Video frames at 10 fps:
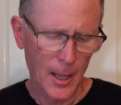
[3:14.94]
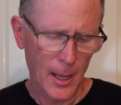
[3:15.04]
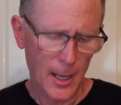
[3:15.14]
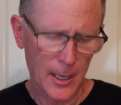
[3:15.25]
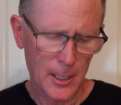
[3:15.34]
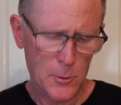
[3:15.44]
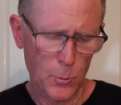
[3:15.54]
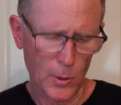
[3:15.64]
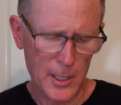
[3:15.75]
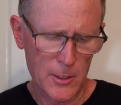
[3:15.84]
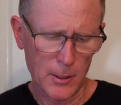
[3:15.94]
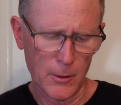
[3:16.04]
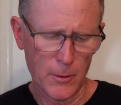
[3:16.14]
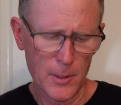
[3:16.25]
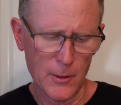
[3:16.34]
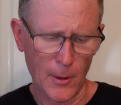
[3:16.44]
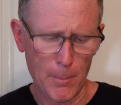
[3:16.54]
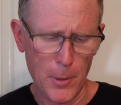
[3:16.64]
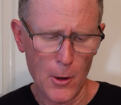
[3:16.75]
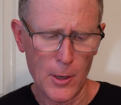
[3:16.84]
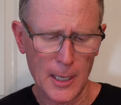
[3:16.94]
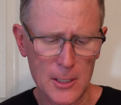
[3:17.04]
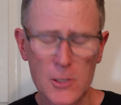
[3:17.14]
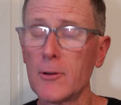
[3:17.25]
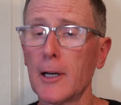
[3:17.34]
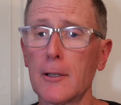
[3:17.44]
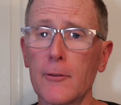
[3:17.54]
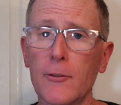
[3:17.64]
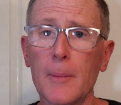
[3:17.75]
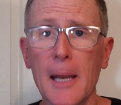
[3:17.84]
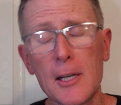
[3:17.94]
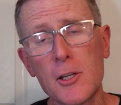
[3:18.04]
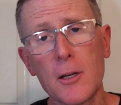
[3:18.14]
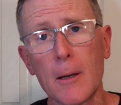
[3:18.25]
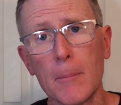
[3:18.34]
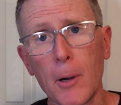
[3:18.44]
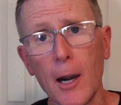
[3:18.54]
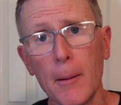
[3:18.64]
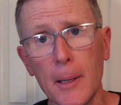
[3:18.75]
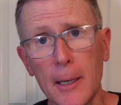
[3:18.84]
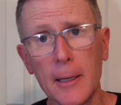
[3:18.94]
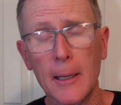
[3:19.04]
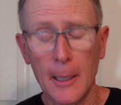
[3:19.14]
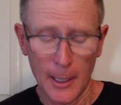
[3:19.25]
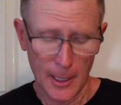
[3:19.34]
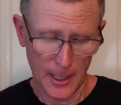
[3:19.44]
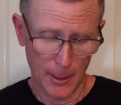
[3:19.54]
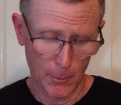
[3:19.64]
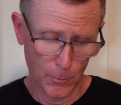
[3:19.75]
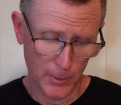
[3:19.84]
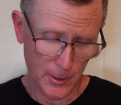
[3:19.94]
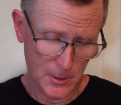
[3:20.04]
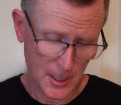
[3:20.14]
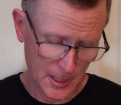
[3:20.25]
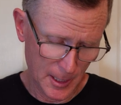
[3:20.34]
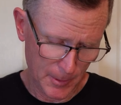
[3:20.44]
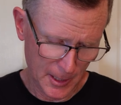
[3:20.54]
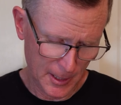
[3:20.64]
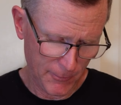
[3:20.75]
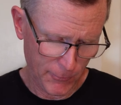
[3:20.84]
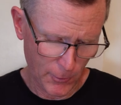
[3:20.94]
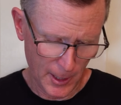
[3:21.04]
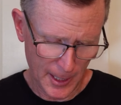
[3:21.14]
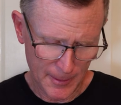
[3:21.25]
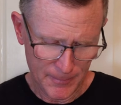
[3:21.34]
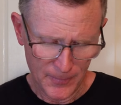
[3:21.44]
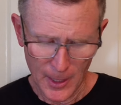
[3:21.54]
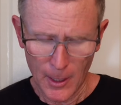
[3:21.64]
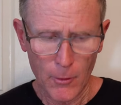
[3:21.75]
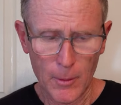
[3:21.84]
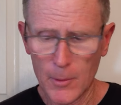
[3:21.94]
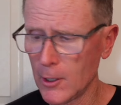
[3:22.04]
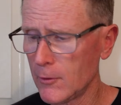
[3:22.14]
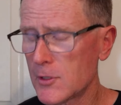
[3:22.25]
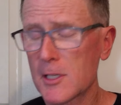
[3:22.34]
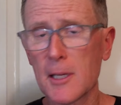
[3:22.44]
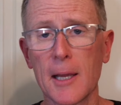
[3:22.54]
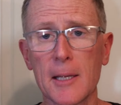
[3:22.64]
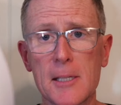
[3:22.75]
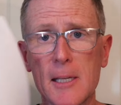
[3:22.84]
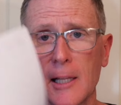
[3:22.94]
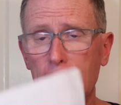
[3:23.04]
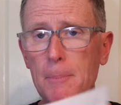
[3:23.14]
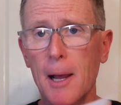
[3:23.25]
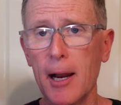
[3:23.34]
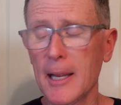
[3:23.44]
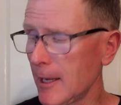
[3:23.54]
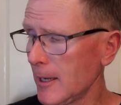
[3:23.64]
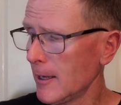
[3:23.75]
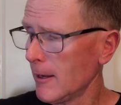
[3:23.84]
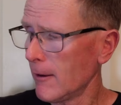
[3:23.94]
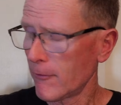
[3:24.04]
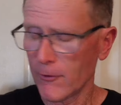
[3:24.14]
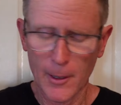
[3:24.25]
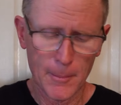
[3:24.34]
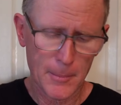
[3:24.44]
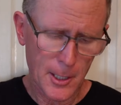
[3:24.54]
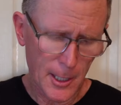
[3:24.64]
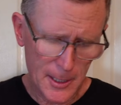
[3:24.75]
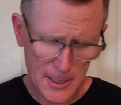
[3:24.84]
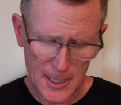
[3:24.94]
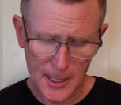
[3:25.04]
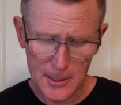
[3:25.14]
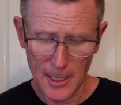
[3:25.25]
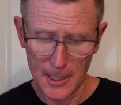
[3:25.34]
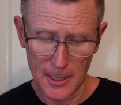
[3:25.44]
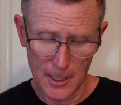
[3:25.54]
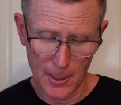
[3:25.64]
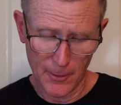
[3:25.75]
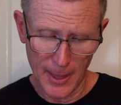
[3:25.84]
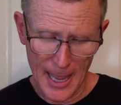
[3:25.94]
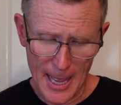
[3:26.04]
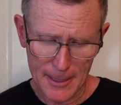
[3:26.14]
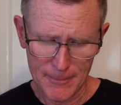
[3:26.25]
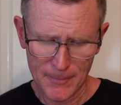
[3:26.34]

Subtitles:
Here's one: you can remove a boa constrictor from an engine compartment using WD-40. Removes silly putty from car seats. I didn't know that.